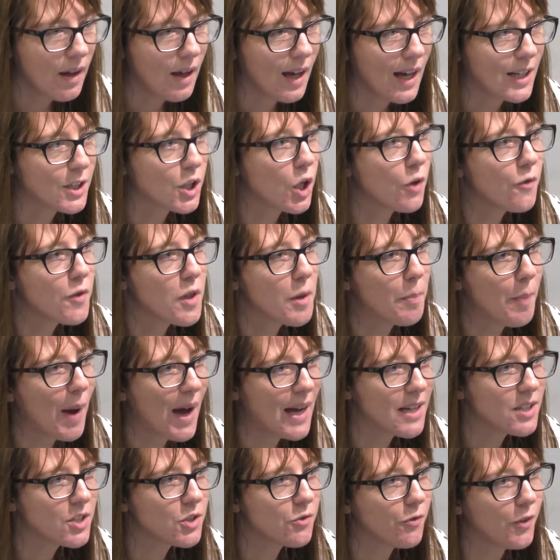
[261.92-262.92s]
And over the
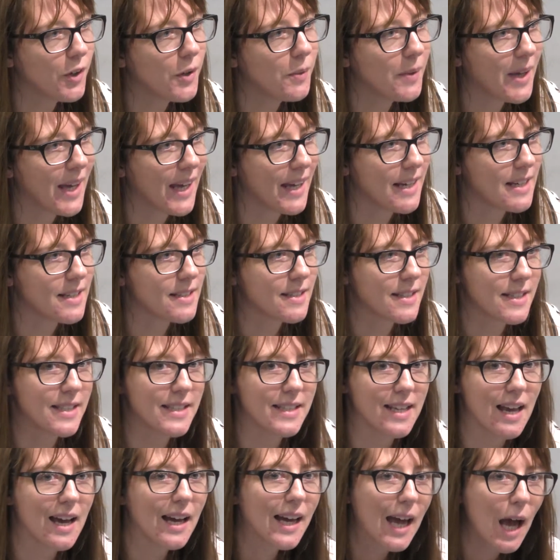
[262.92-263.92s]
past few years,
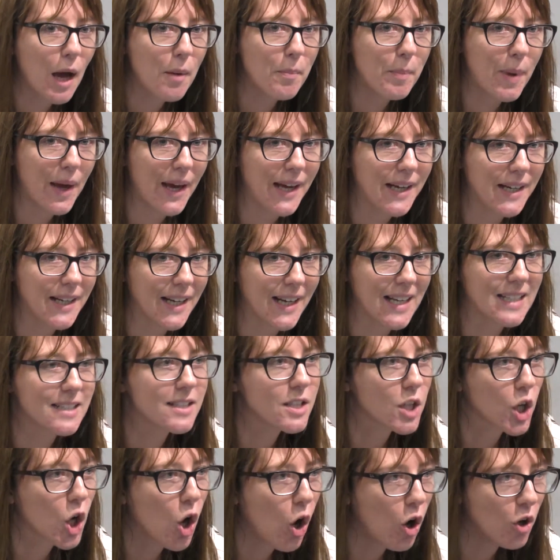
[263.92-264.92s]
it's our campaign
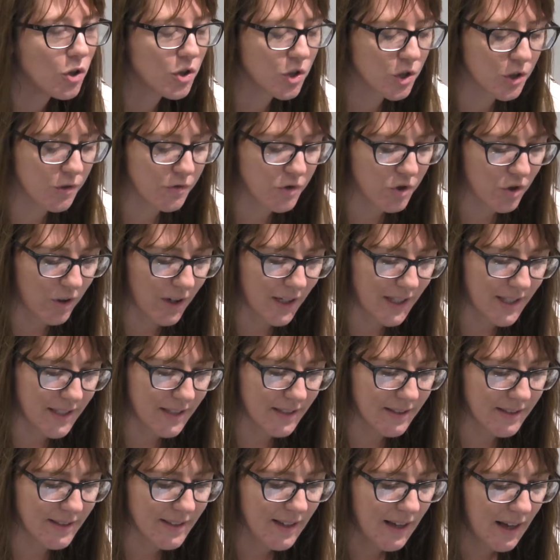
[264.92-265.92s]
against the cost of
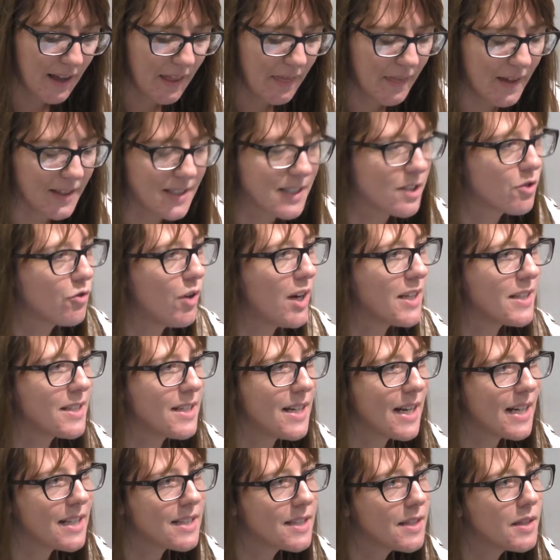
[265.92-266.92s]
Trident that has
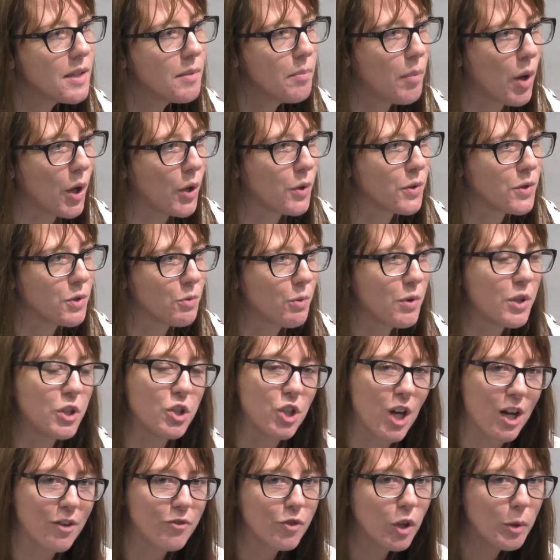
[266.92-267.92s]
resonated the most with the
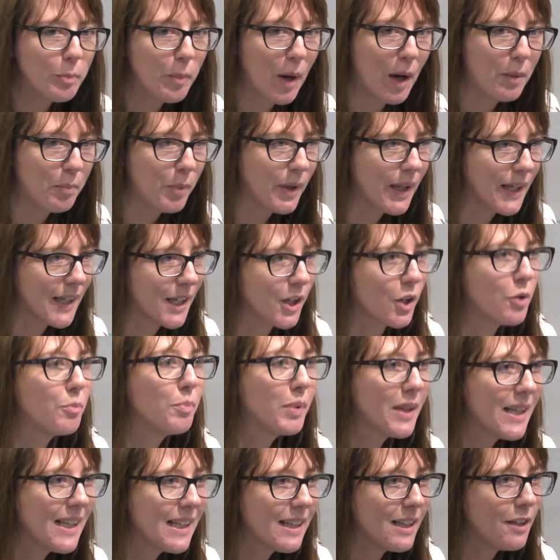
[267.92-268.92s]
general public
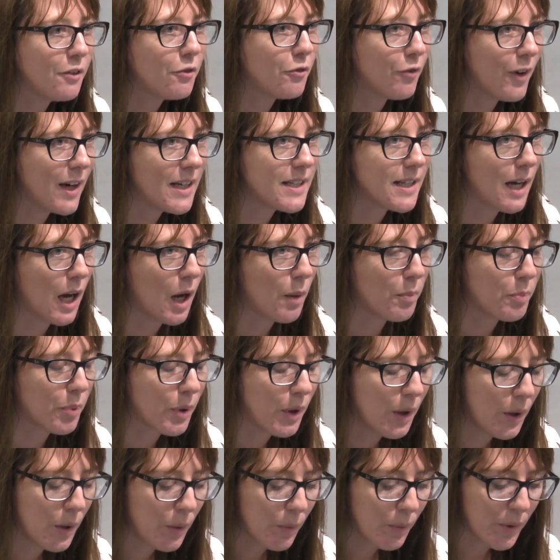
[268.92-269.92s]
completely fed up
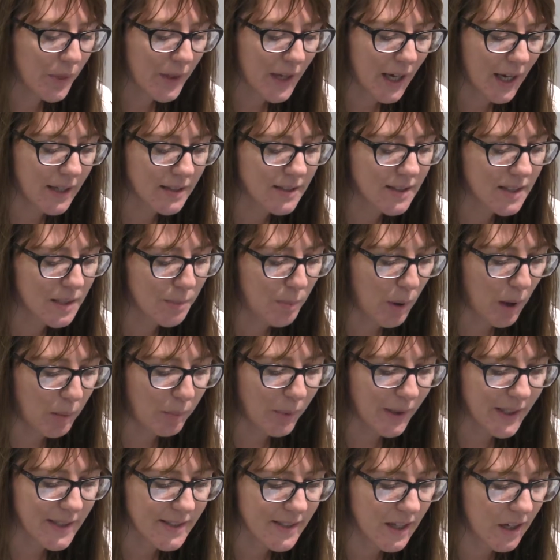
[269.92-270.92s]
with cuts to
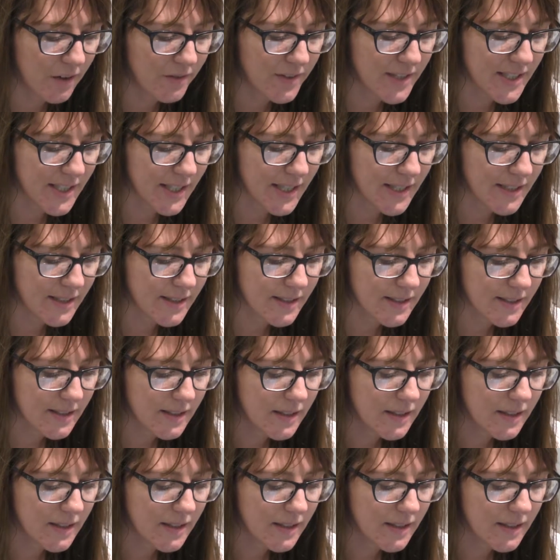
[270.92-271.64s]
public services.